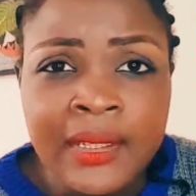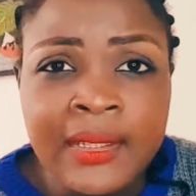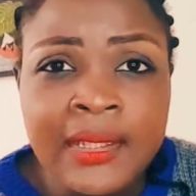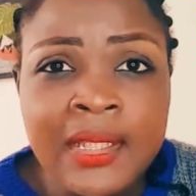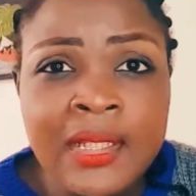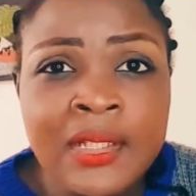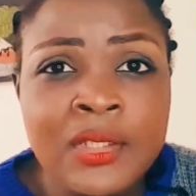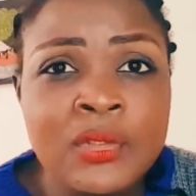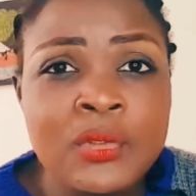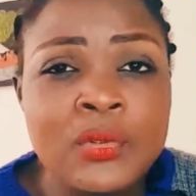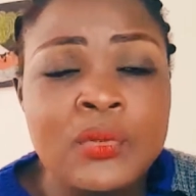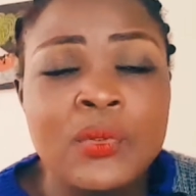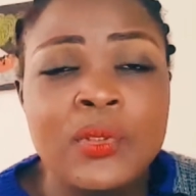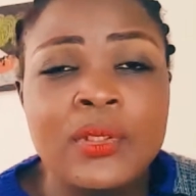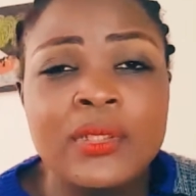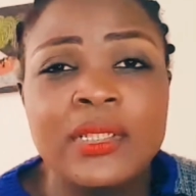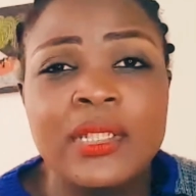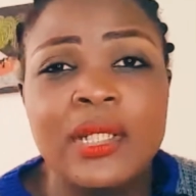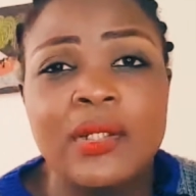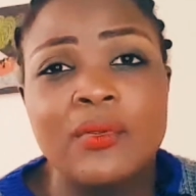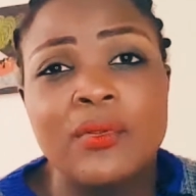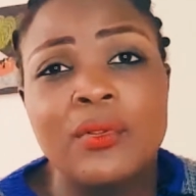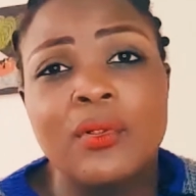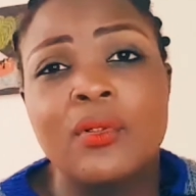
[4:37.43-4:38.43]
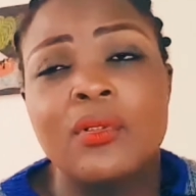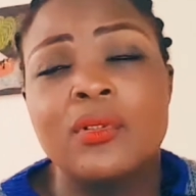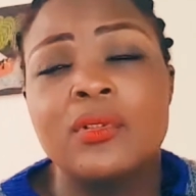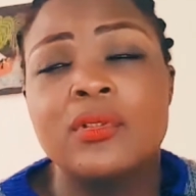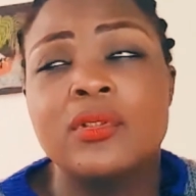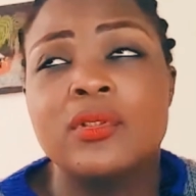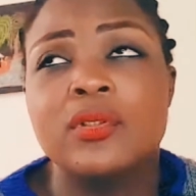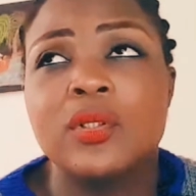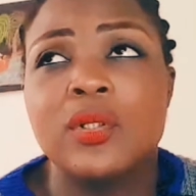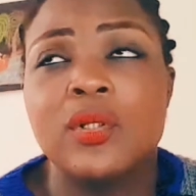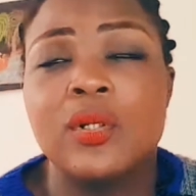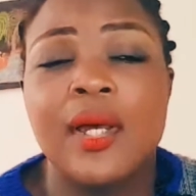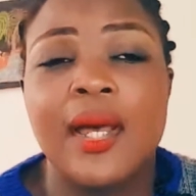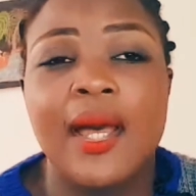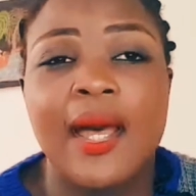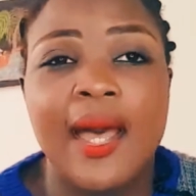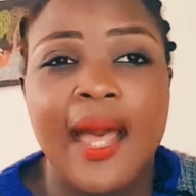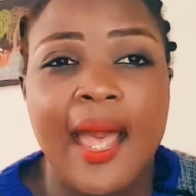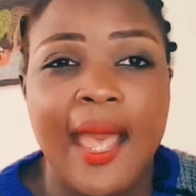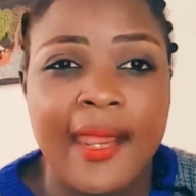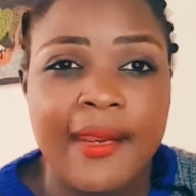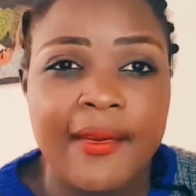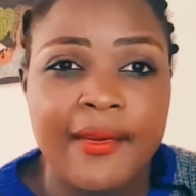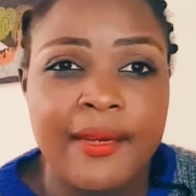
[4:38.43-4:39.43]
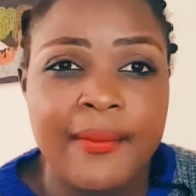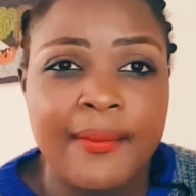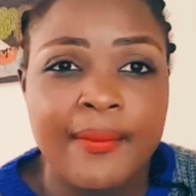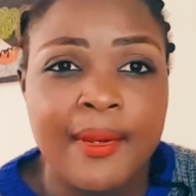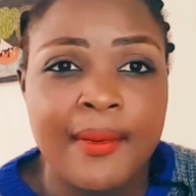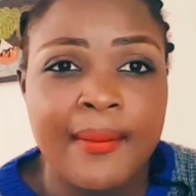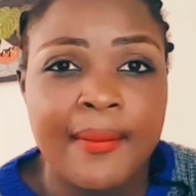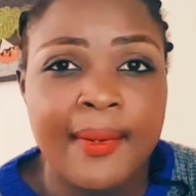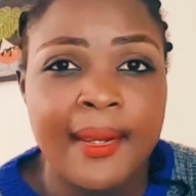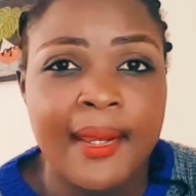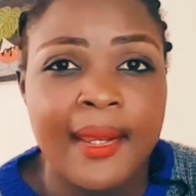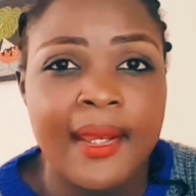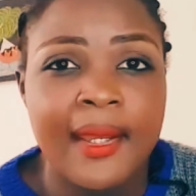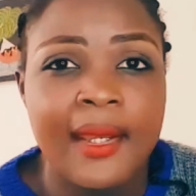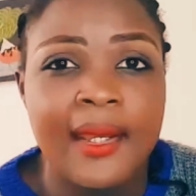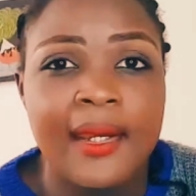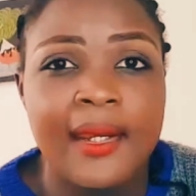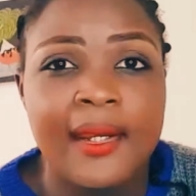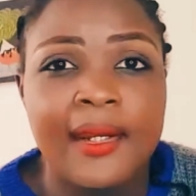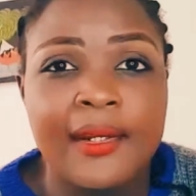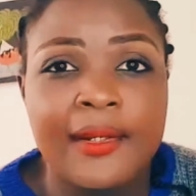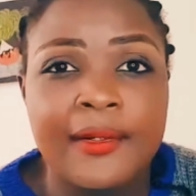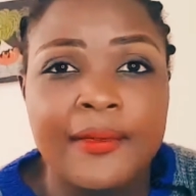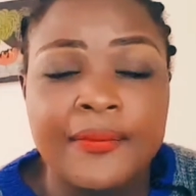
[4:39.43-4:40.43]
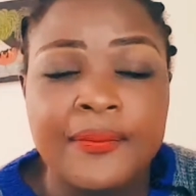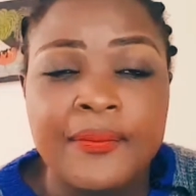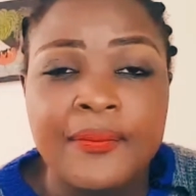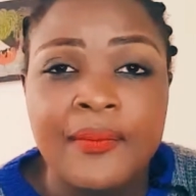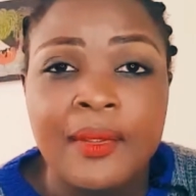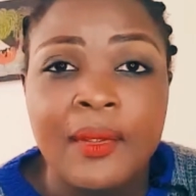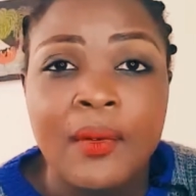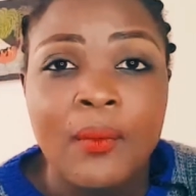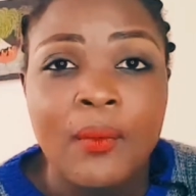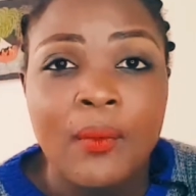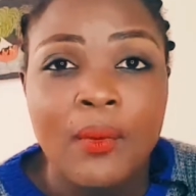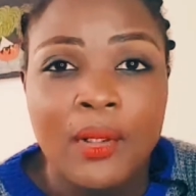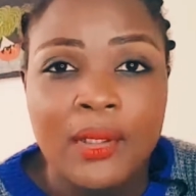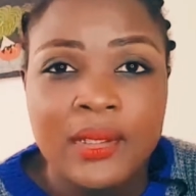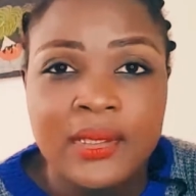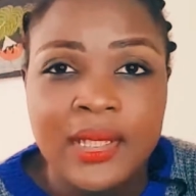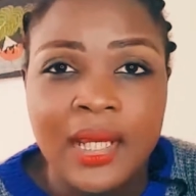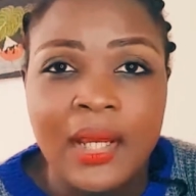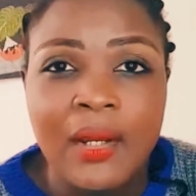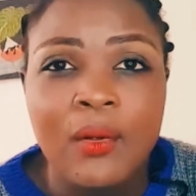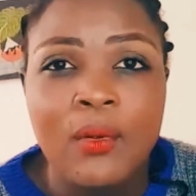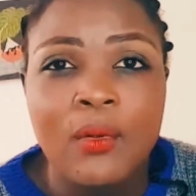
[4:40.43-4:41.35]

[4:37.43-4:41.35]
Things to watch out also, I remember water.